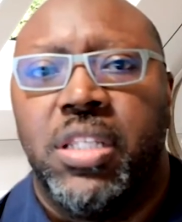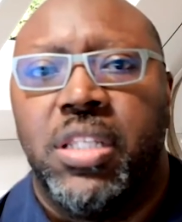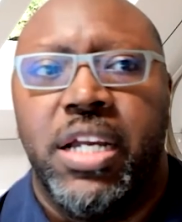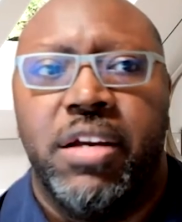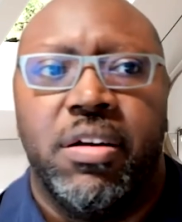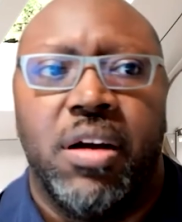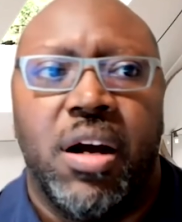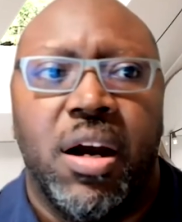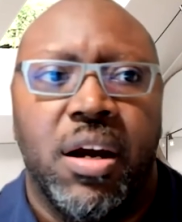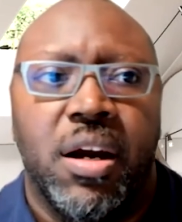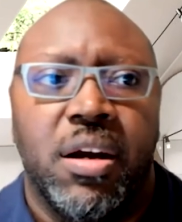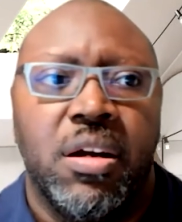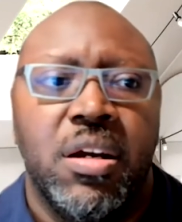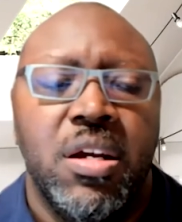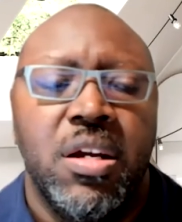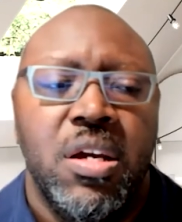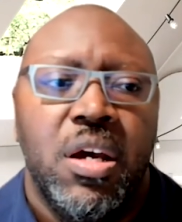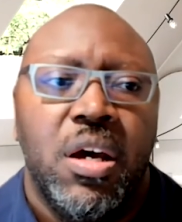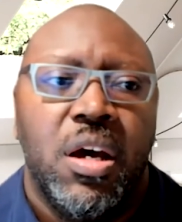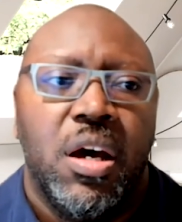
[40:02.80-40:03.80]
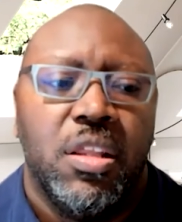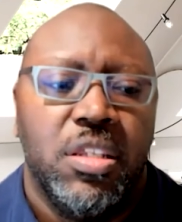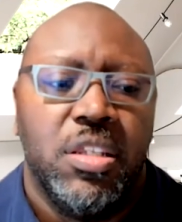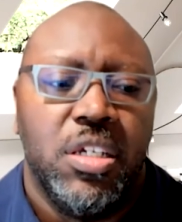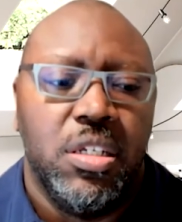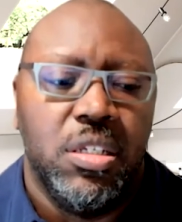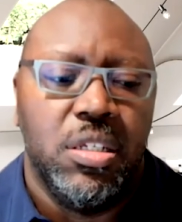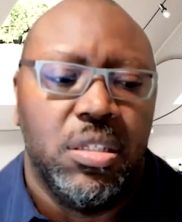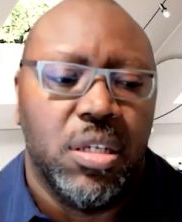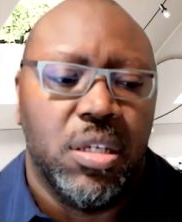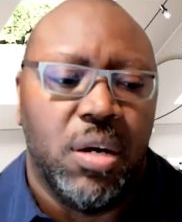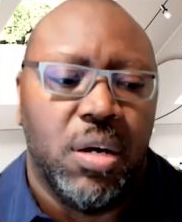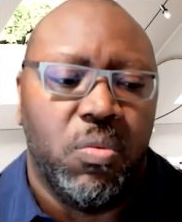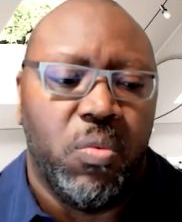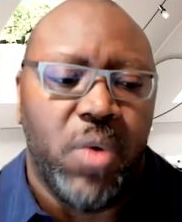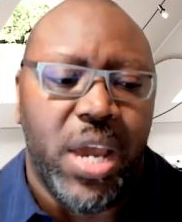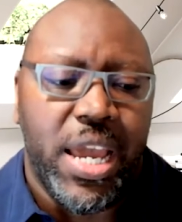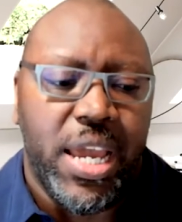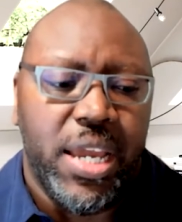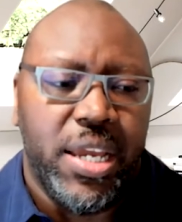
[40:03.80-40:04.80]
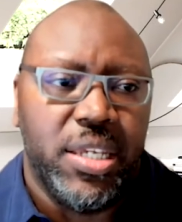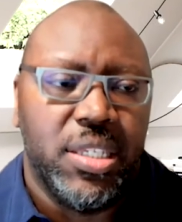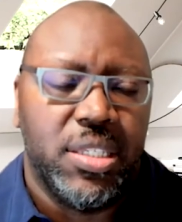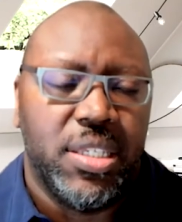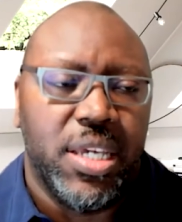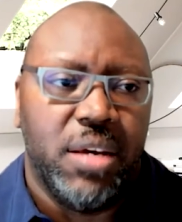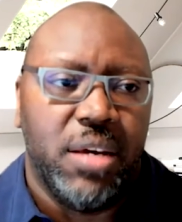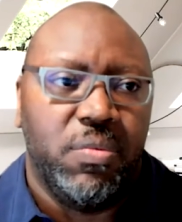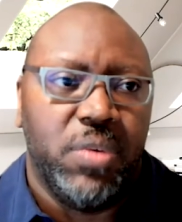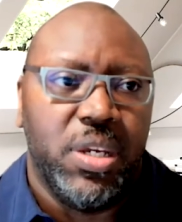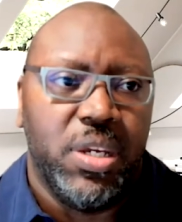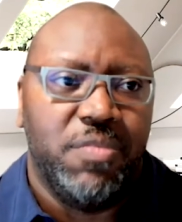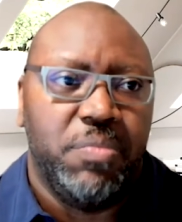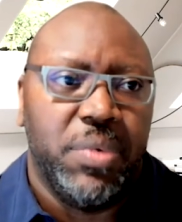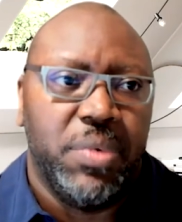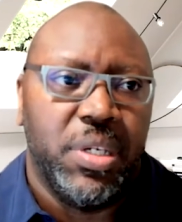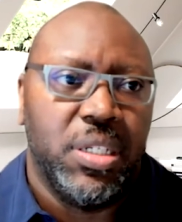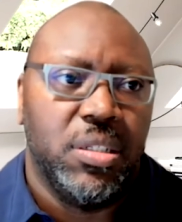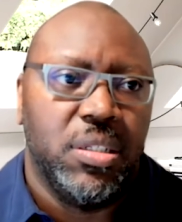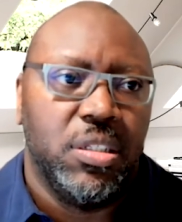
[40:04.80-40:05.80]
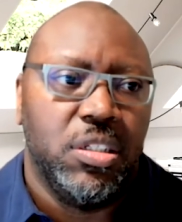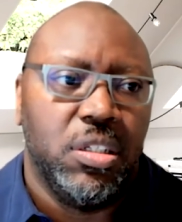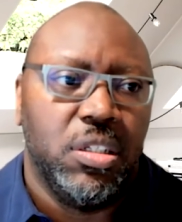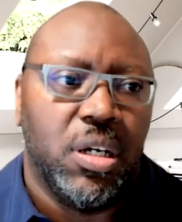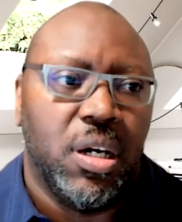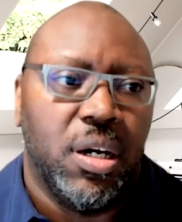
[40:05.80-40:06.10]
there are these ways that we have been,